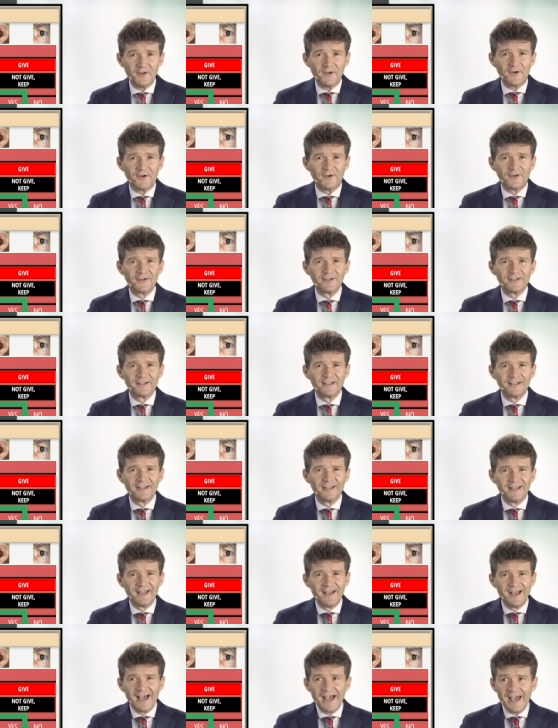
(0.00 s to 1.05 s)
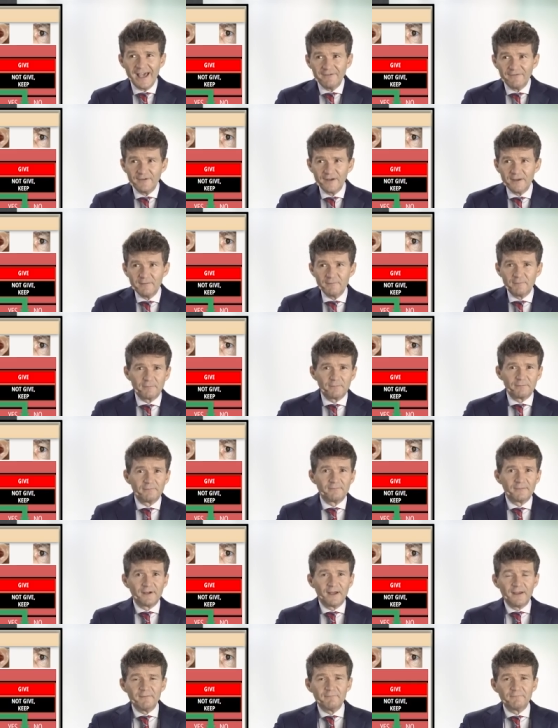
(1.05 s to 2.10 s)
No. Every
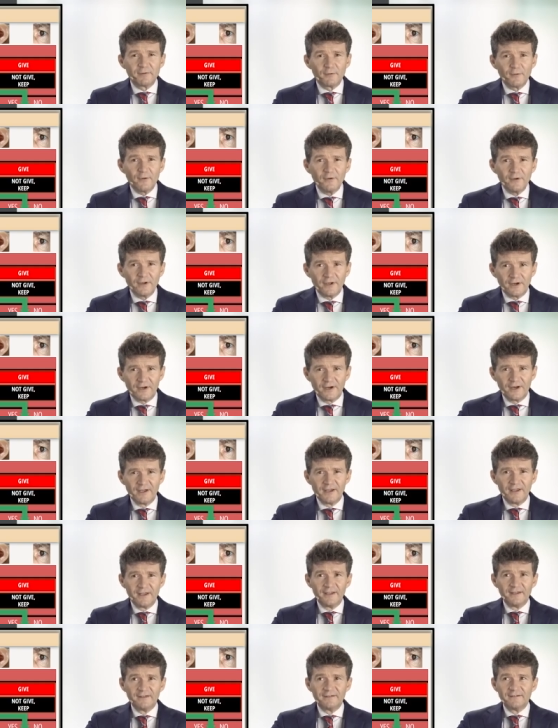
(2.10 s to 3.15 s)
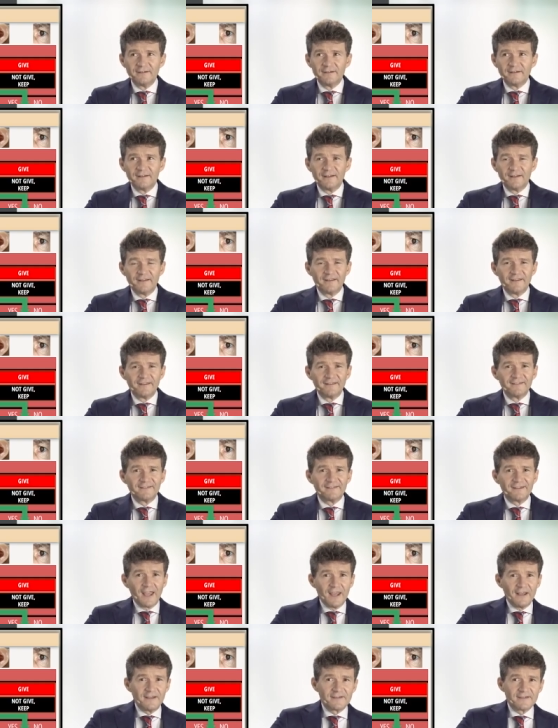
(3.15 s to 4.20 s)
employer
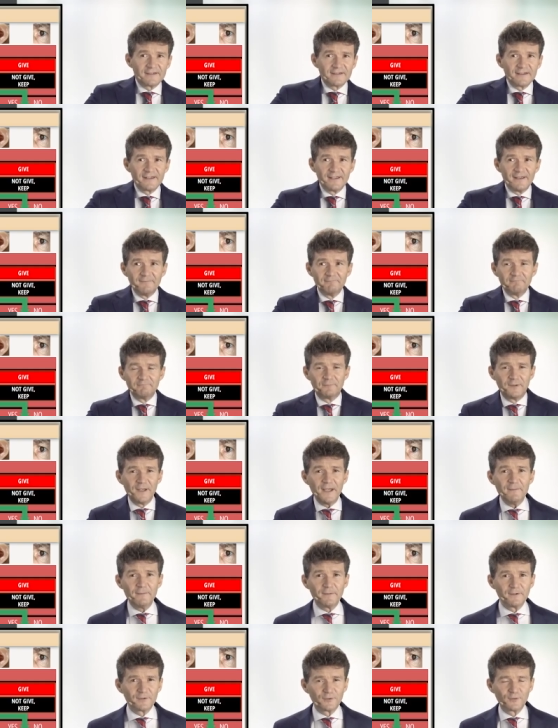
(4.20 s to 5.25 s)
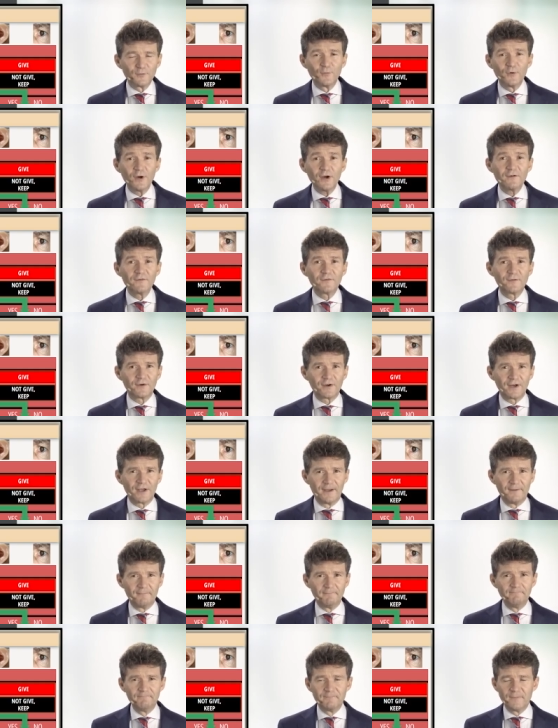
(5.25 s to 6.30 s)
takes people to work for
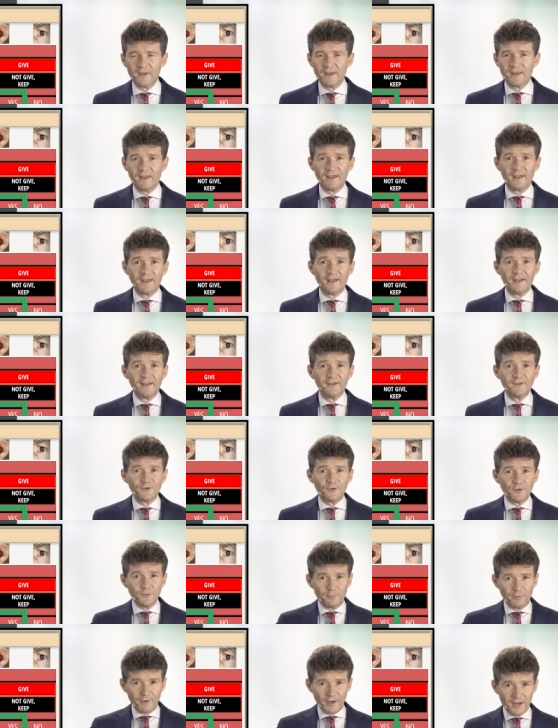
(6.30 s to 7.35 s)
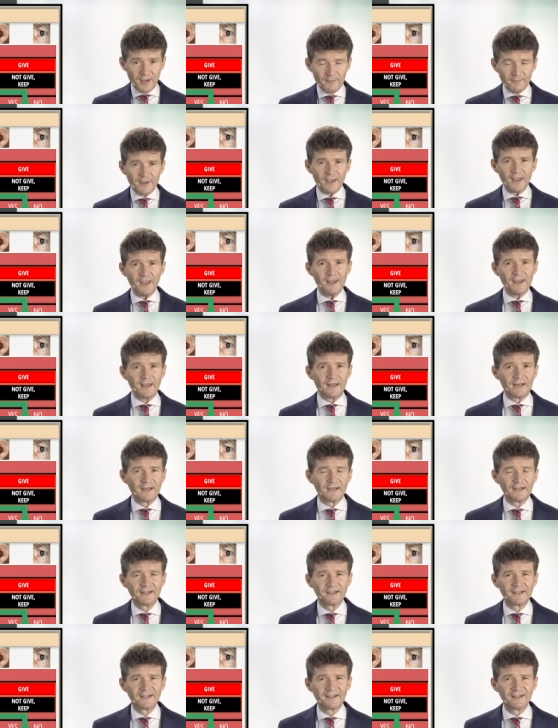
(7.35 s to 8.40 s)
him to bring him gain.
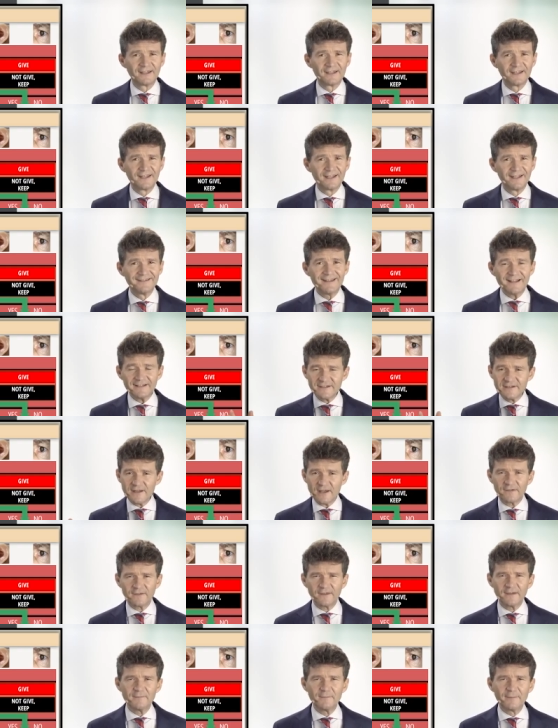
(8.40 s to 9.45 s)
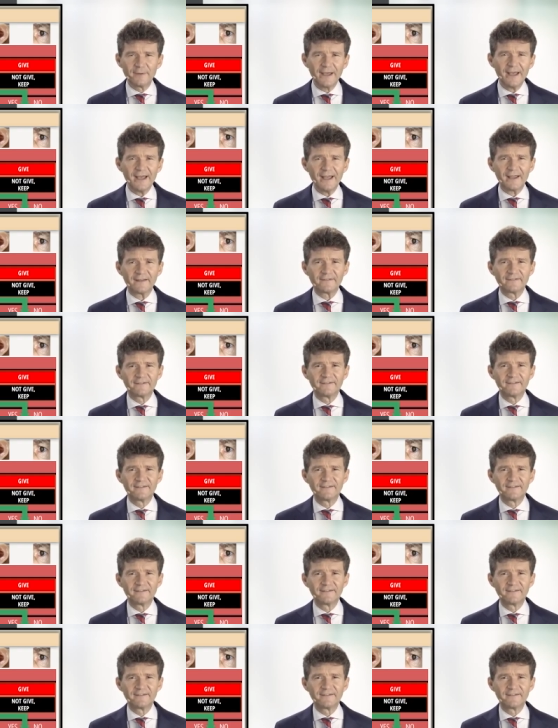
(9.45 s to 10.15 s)
That's nothing bad.